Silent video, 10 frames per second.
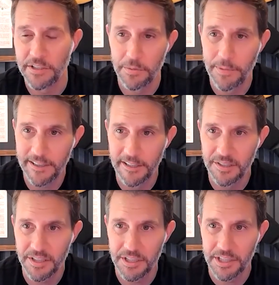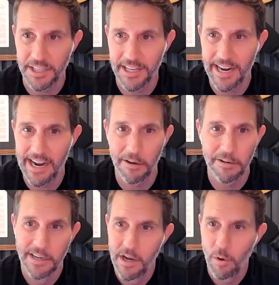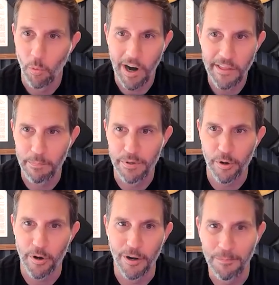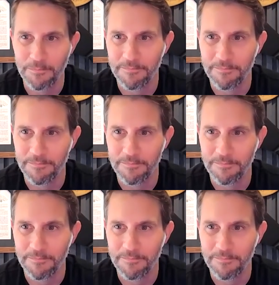so you make the decision to get out. Why the Bureau?